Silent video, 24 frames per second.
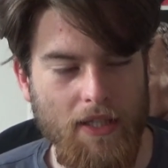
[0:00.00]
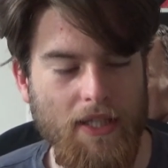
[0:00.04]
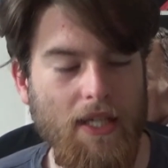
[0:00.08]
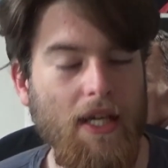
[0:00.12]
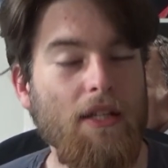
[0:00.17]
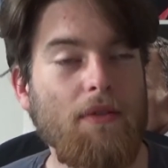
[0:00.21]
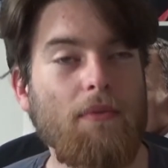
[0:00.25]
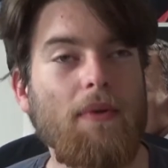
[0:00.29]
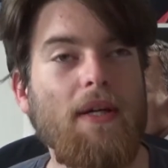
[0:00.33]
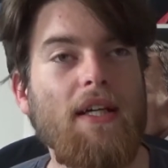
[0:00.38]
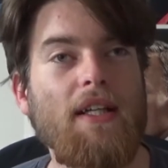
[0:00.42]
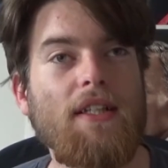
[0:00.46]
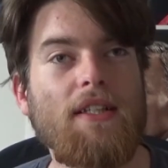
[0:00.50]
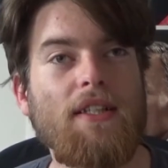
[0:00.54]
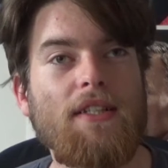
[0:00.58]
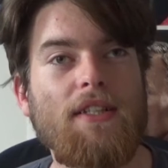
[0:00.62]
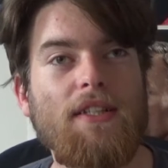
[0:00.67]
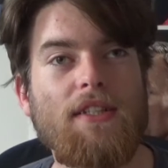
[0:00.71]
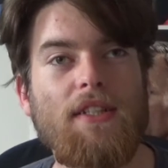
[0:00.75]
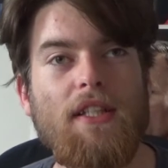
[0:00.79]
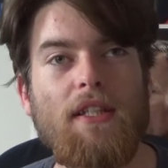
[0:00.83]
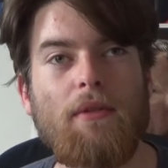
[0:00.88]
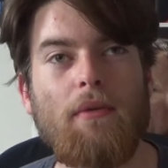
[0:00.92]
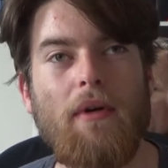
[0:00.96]
can't wait to
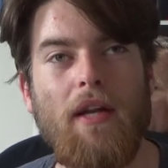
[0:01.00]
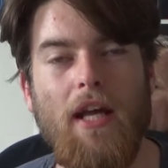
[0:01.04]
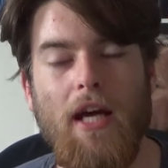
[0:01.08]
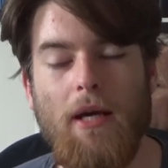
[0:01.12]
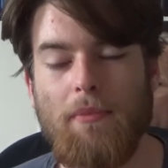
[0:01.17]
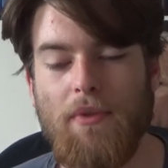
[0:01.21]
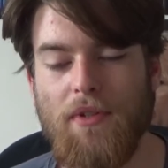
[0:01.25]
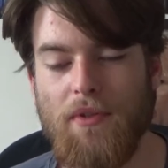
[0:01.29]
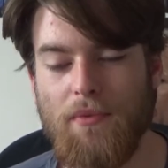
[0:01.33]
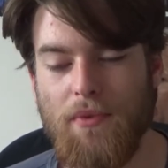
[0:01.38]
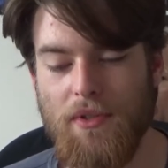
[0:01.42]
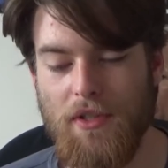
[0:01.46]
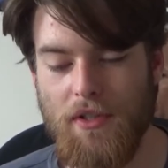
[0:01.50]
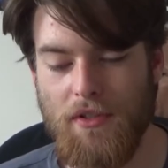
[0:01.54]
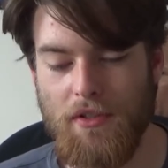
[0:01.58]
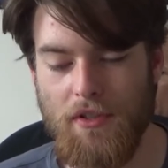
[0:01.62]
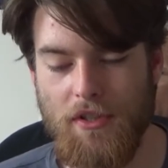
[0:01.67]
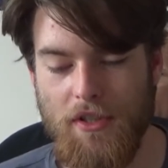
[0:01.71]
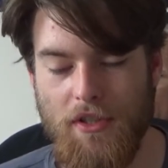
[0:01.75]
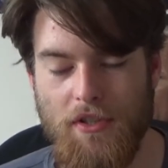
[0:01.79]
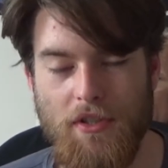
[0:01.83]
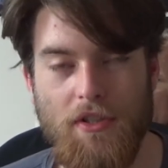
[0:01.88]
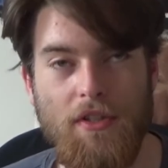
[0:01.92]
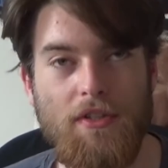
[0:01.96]
see what happens with the
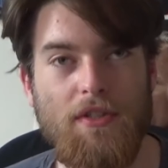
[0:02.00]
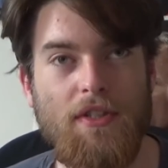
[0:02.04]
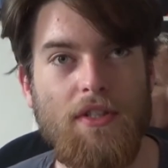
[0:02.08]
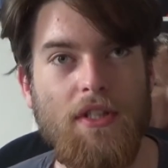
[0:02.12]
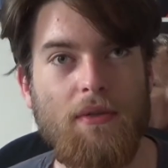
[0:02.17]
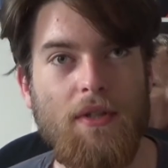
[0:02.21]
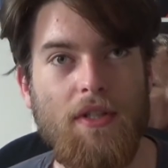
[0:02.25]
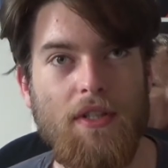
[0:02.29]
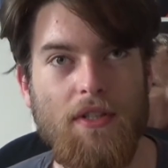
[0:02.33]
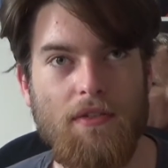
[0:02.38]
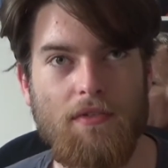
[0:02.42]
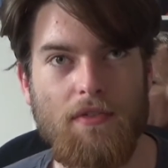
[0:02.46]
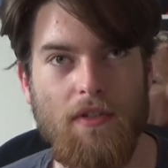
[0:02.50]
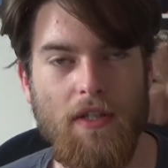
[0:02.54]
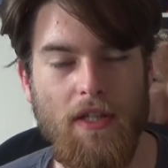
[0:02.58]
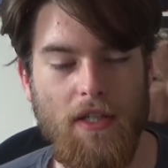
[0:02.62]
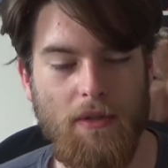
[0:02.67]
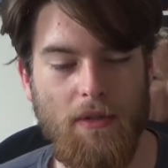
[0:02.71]
33rd series of